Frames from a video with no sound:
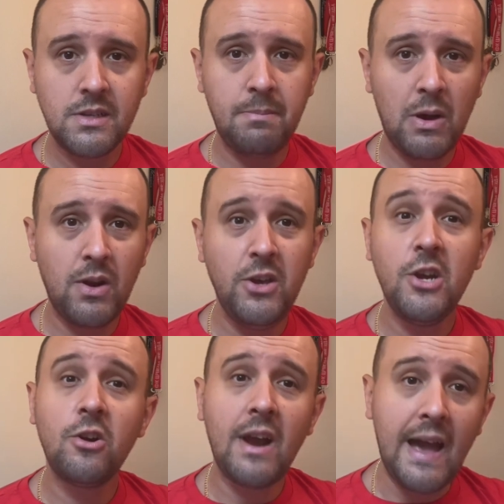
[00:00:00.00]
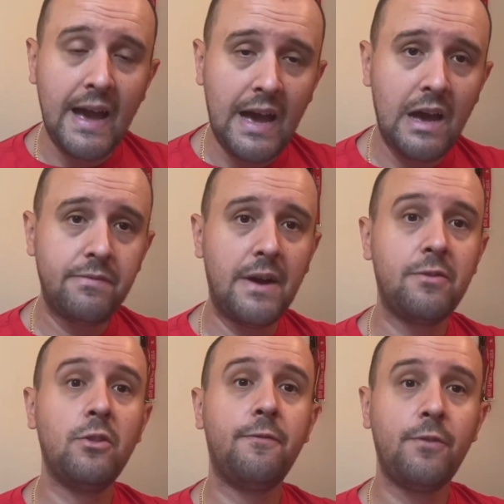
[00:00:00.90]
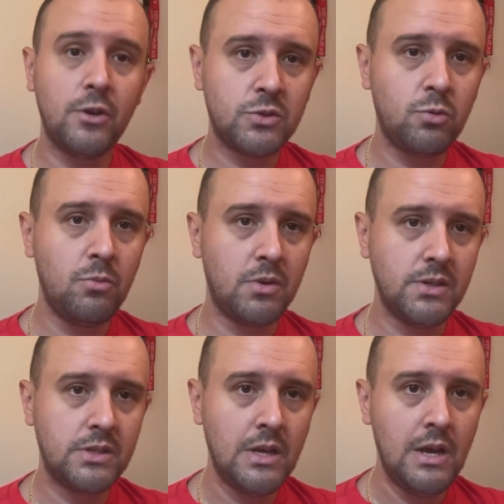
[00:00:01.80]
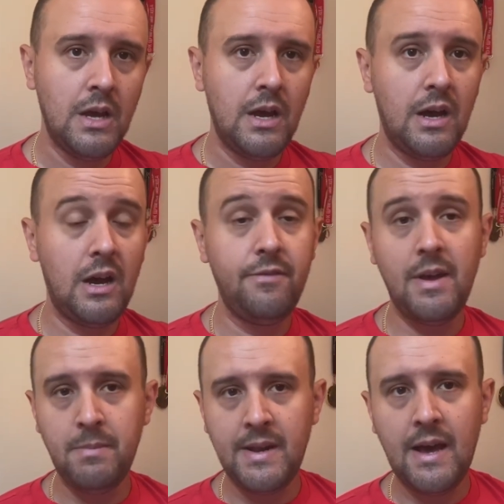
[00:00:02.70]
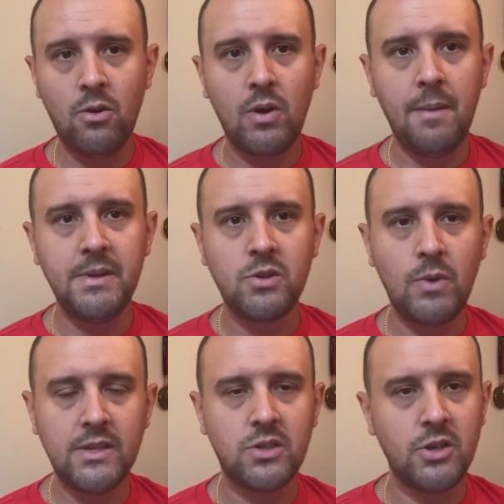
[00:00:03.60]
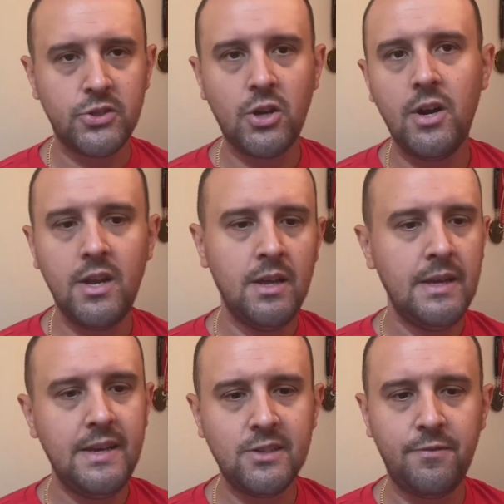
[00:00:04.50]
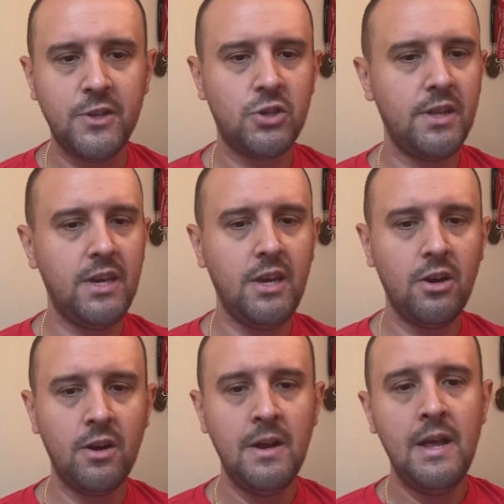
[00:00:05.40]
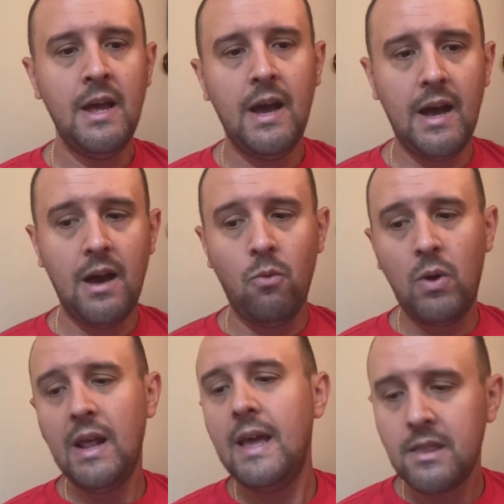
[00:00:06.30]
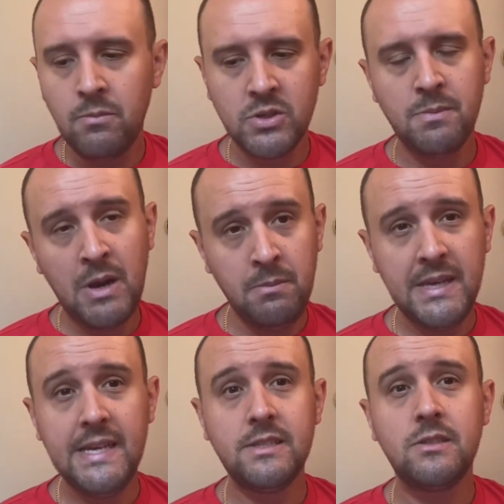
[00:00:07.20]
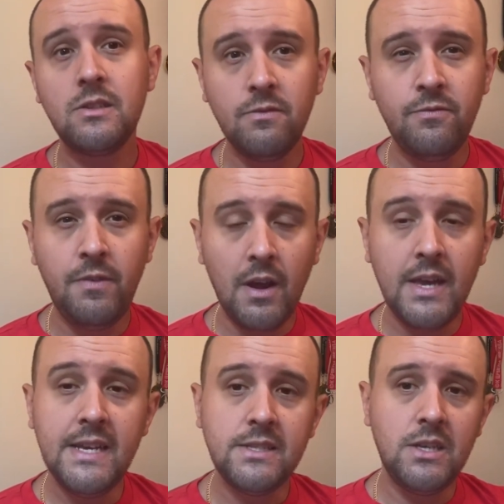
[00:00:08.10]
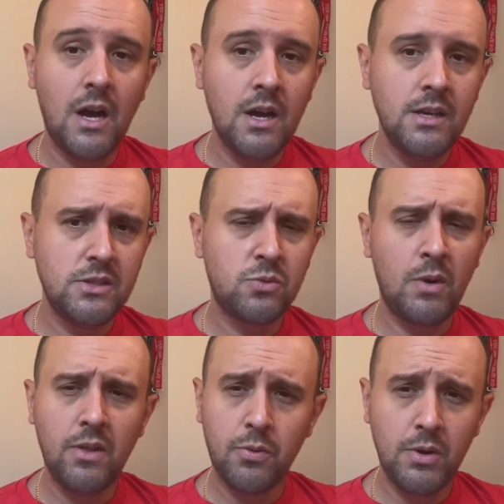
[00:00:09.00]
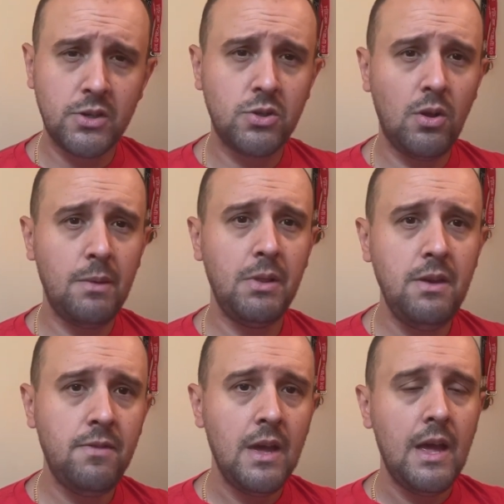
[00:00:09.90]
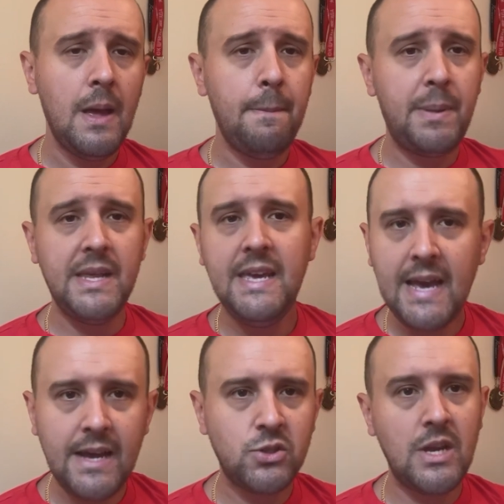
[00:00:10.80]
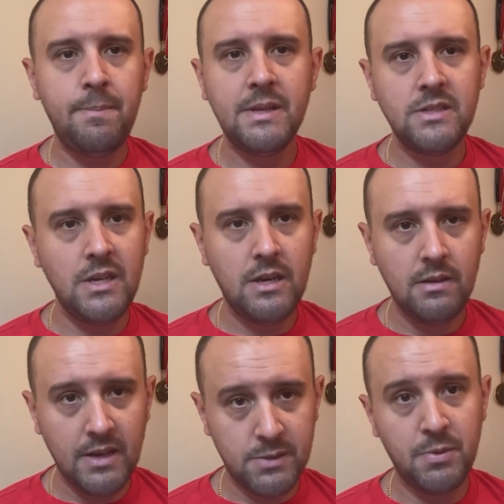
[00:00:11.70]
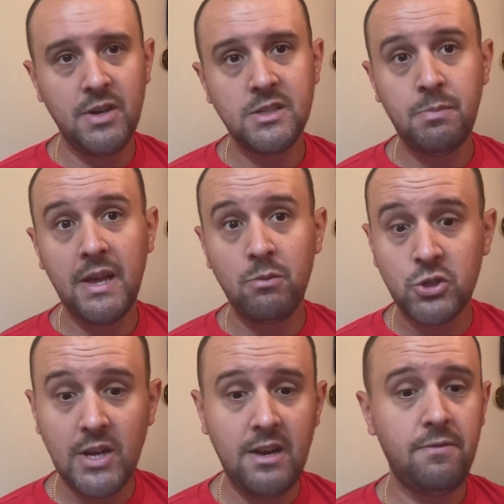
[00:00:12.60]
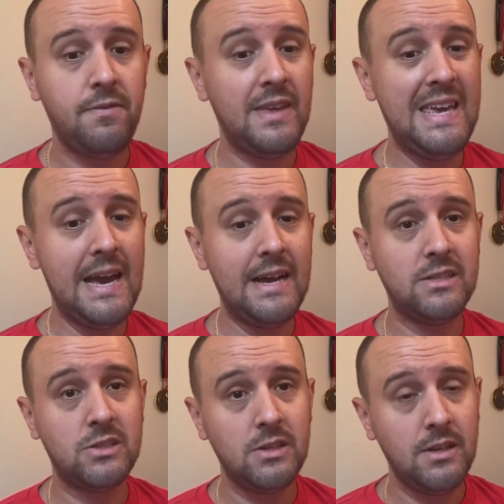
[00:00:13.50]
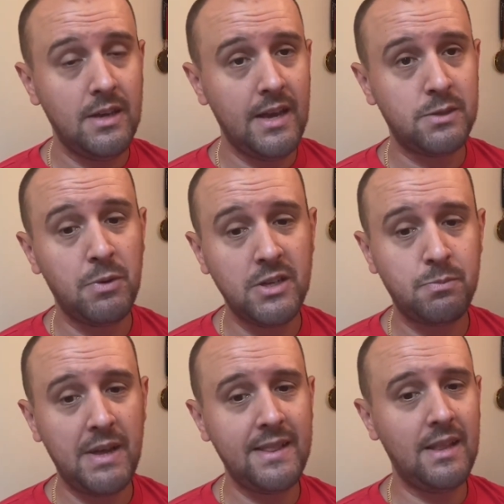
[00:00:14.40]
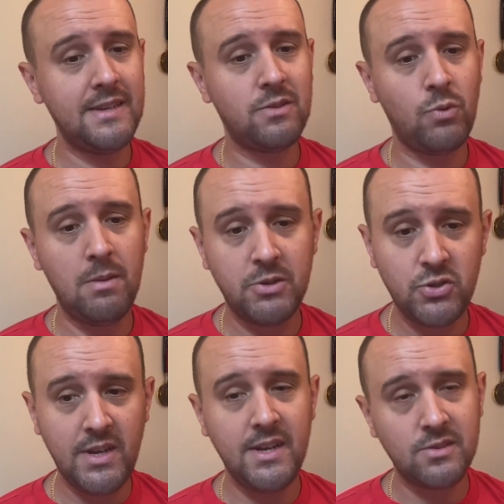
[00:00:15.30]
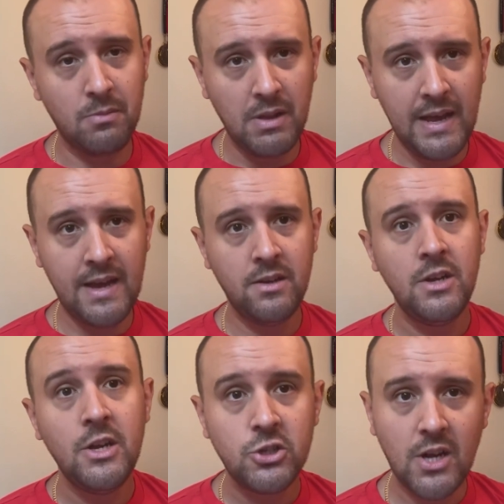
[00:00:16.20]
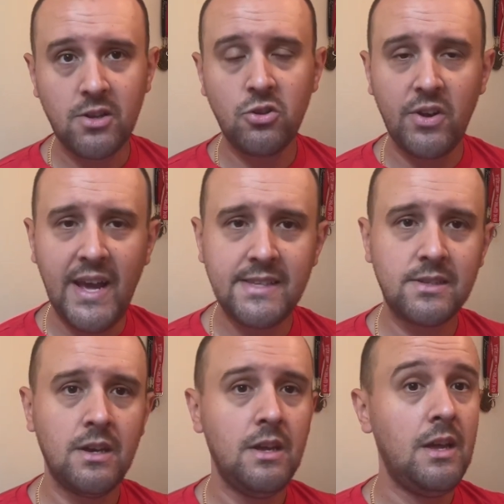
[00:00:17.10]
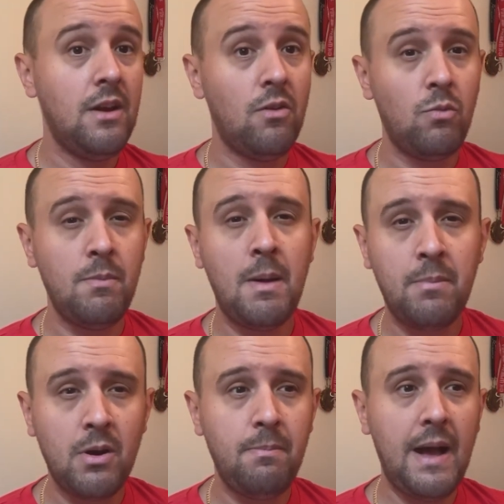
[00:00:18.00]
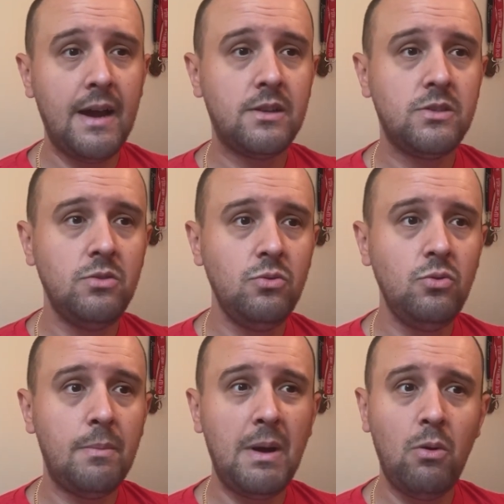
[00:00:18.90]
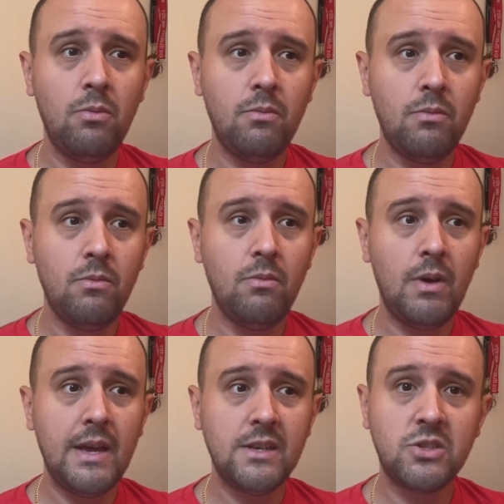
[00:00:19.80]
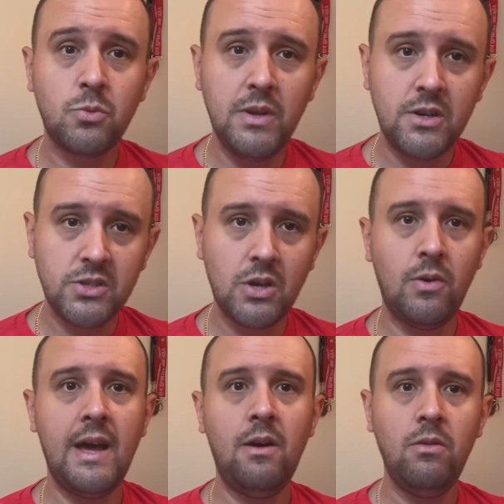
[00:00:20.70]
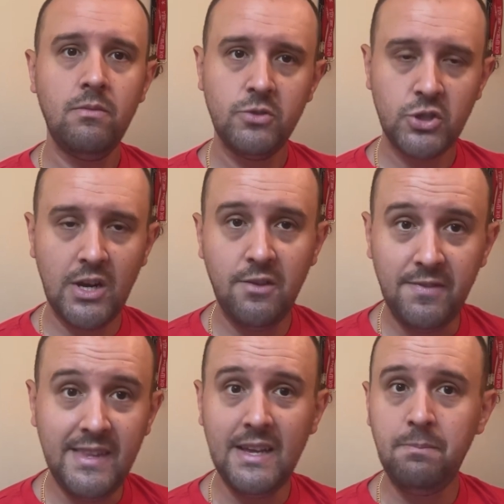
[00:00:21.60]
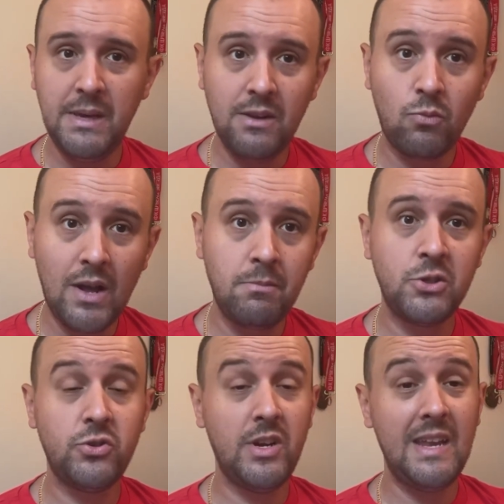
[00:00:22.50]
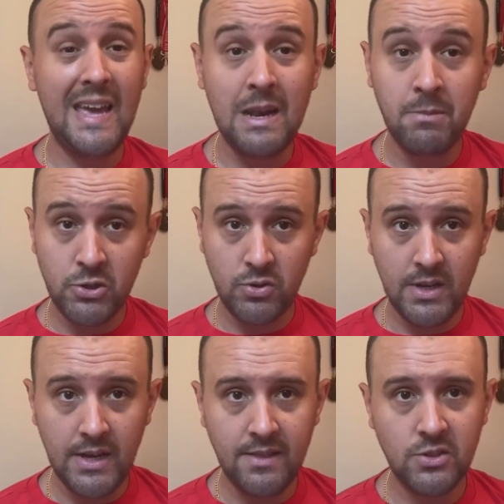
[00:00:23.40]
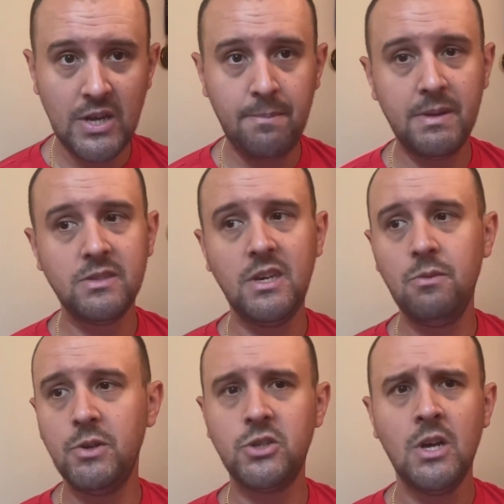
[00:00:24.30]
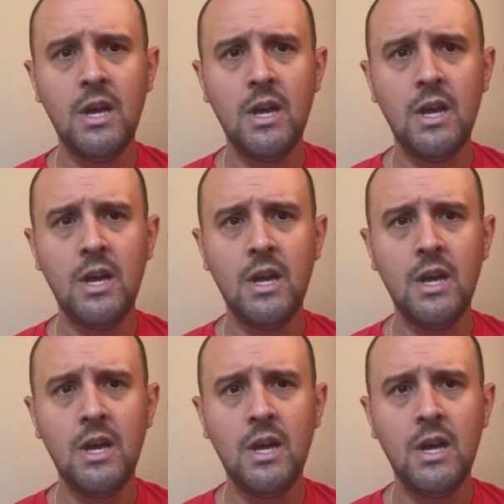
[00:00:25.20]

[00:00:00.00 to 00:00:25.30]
about a year and a half after the first rumors of Edmund Addo coming to Red Star started. He's officially here. What I like the most about him, he's young. He's 23 years old, I believe. But he has Champions League experience playing with Šerif. He has experience playing the likes of Real Madrid, Inter Milan, Shakhtar Donetsk. Remember back to about, I guess, 3 years ago now, Šerif did beat Real Madrid in Madrid in the Champions League, which